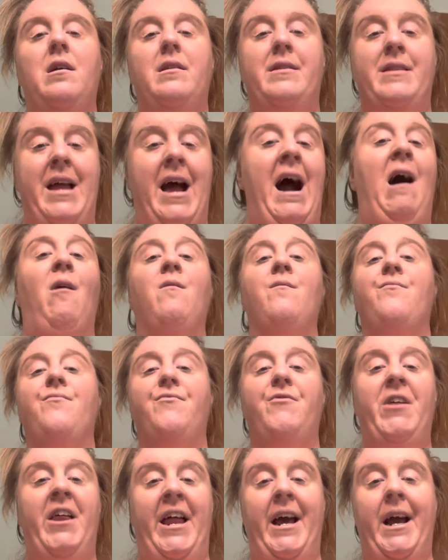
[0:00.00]
now.
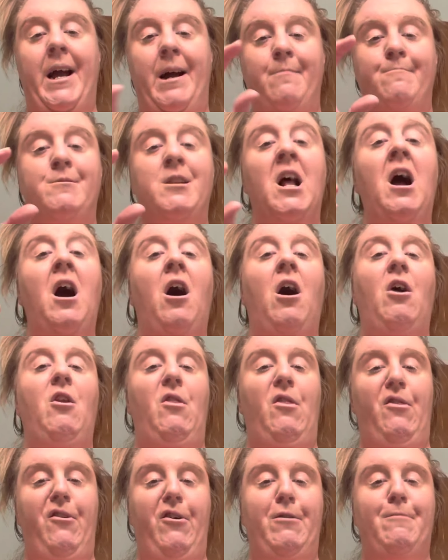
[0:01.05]
Then it comes on
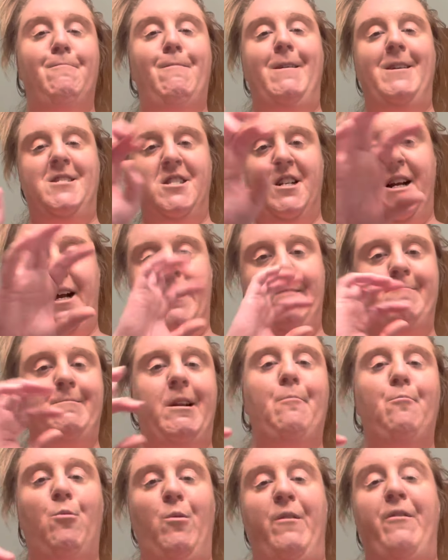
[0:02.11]
the third page, it comes
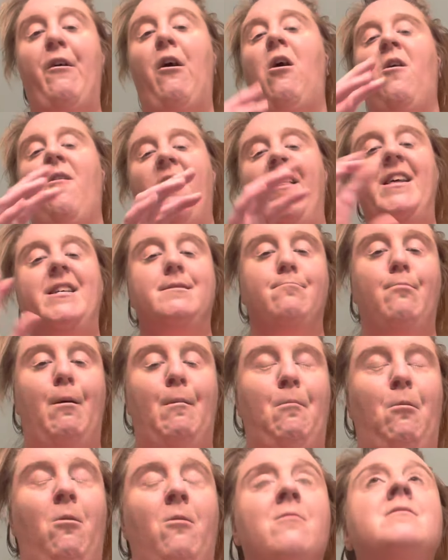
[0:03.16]
up with all these
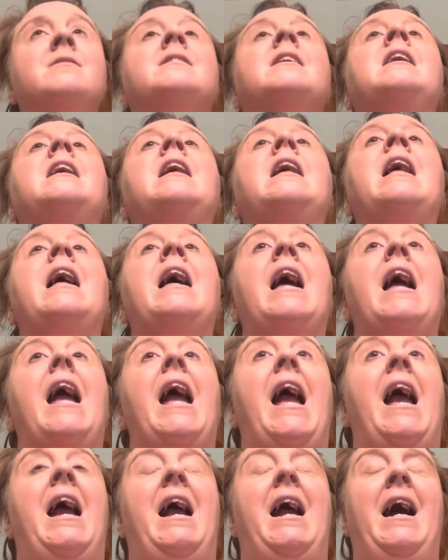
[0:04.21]
bubbles.
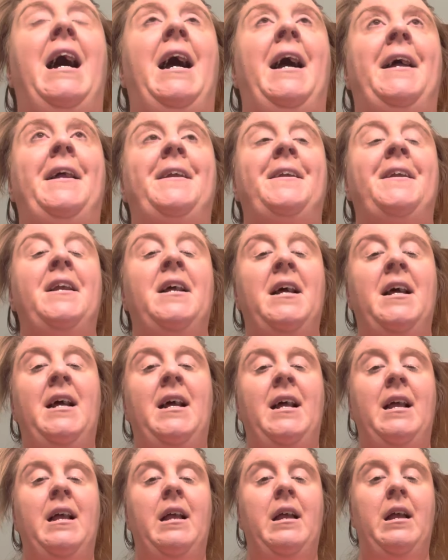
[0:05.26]
And
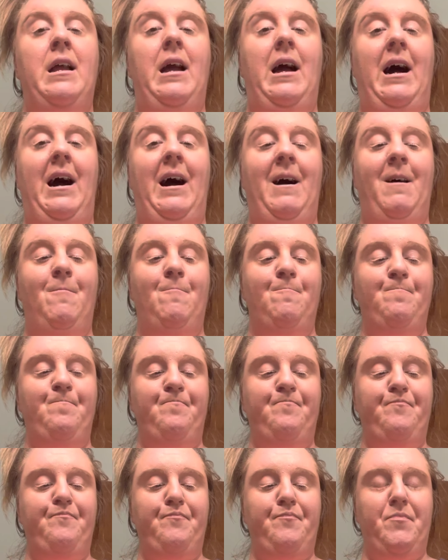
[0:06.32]

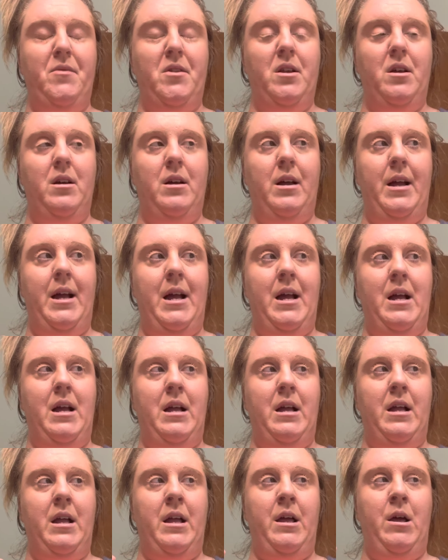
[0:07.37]
um,
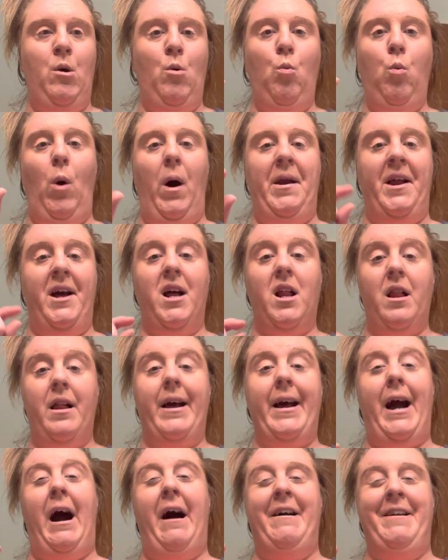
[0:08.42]
you want to
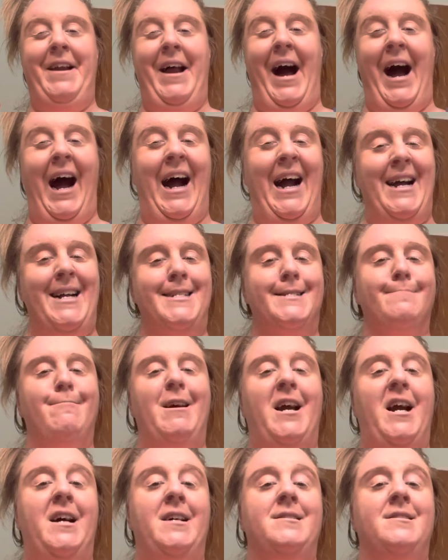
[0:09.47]
click on eyes
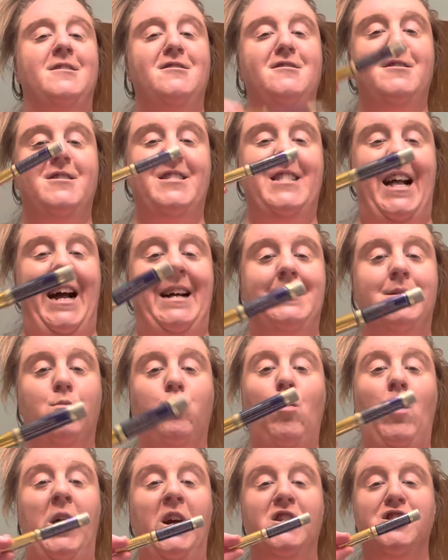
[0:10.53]
because that's
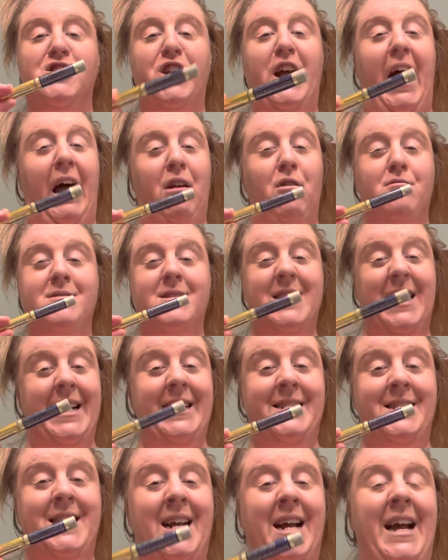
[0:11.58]
where shadow
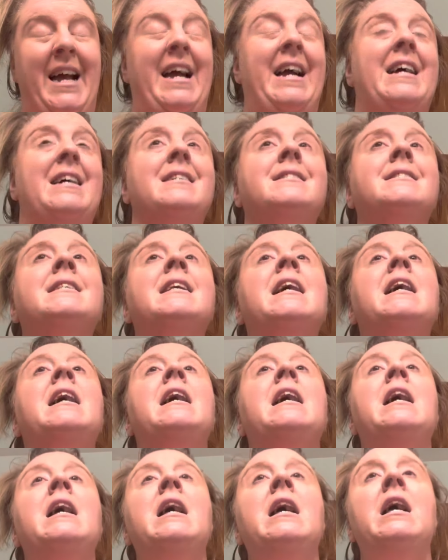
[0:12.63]
sense is.
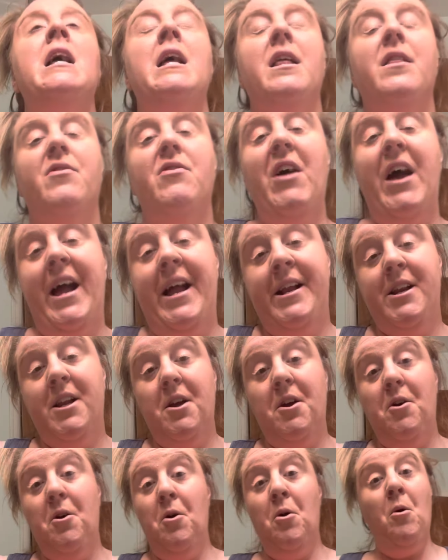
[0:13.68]
Then
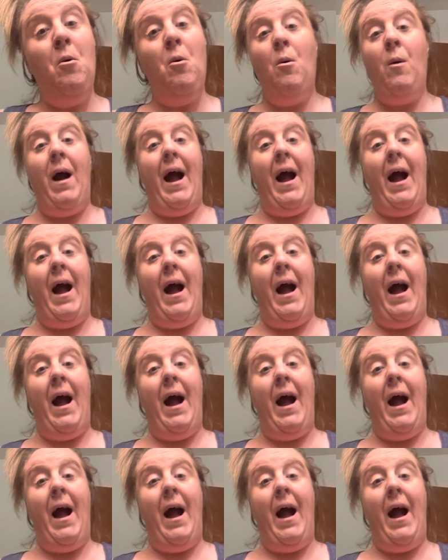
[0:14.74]
you